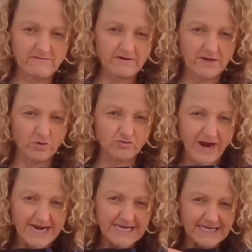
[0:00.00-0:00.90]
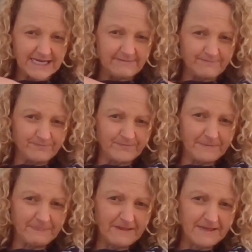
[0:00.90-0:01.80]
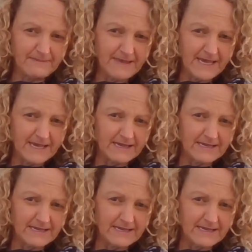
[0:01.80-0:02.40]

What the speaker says: very grainy in there,